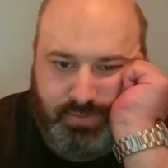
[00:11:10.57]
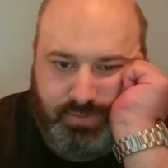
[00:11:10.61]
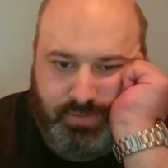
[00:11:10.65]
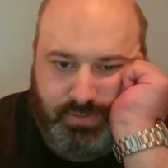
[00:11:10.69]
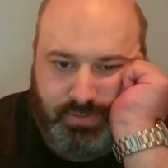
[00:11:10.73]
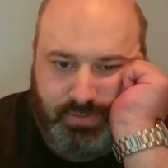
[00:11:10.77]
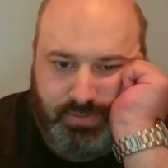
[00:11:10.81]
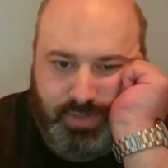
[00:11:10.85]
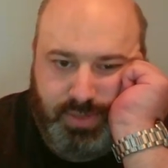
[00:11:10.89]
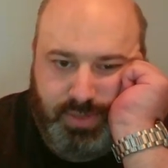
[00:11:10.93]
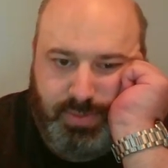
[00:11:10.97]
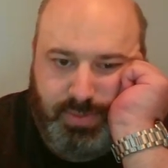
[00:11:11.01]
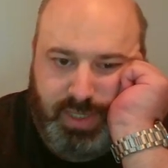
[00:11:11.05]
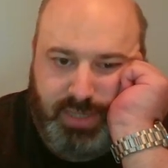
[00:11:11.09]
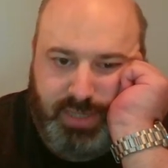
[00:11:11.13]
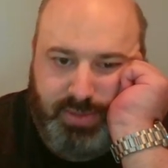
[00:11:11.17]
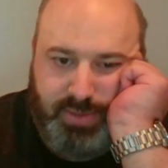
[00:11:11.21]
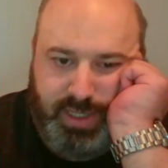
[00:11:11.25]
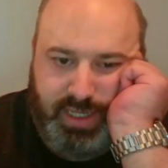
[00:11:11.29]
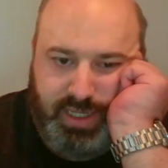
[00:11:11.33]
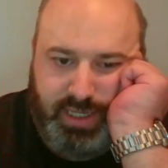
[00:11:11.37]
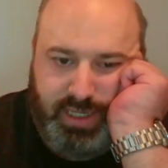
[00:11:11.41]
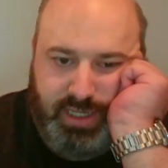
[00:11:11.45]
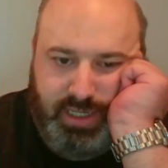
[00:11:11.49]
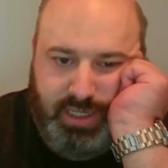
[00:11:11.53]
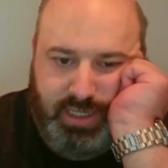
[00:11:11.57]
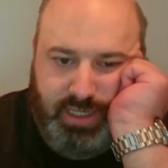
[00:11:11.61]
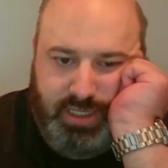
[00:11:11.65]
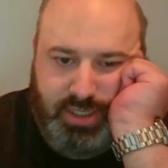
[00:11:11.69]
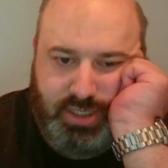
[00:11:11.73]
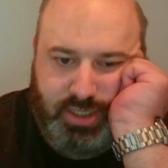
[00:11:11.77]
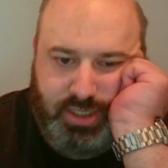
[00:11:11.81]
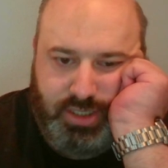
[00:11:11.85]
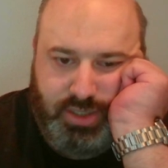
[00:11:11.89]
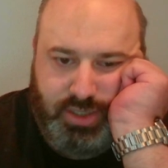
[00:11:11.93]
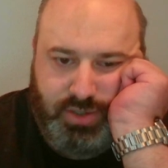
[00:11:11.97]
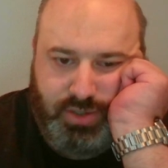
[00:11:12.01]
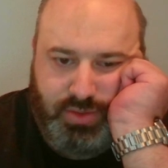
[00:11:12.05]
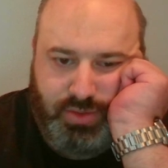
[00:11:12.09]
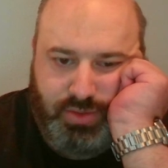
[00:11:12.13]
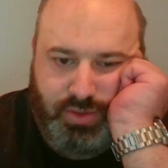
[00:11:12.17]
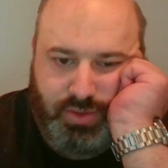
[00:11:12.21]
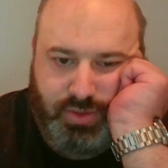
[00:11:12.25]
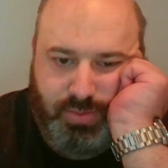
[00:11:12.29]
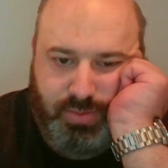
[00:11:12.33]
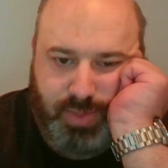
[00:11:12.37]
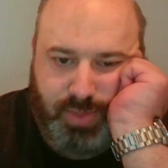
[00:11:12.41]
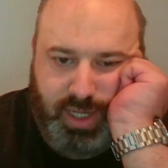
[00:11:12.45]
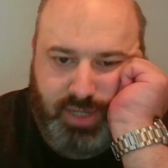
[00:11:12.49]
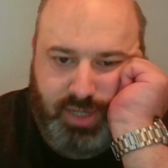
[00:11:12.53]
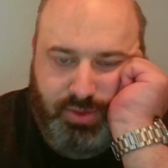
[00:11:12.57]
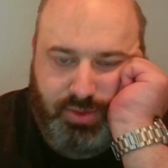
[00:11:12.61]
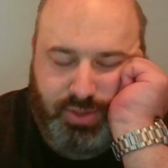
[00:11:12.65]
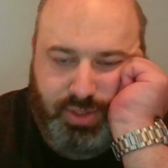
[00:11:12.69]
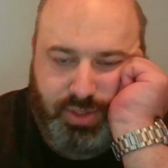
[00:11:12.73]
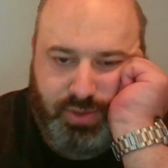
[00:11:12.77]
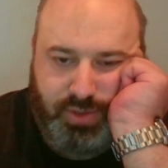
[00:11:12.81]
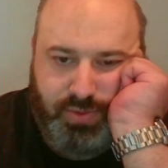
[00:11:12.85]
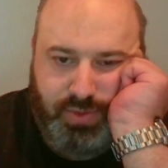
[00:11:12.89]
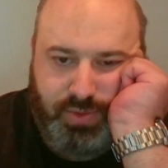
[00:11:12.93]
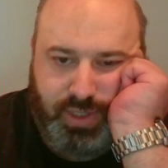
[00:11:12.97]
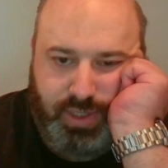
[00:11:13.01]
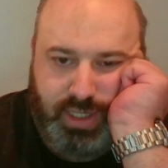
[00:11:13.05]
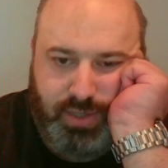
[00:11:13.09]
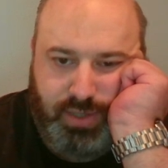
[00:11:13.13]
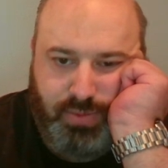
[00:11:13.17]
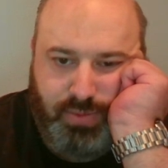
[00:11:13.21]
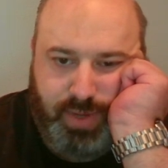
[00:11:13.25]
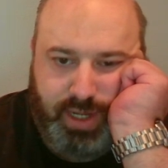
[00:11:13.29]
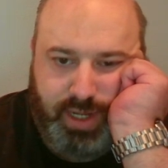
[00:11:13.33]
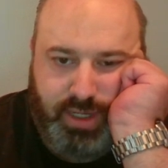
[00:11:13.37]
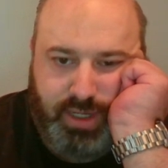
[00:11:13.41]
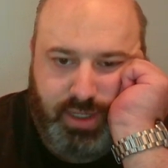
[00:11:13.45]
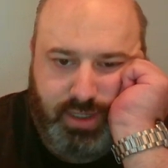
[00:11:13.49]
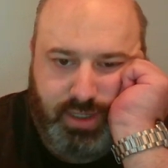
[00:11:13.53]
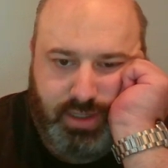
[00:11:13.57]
But maybe it's good to play also rook e1.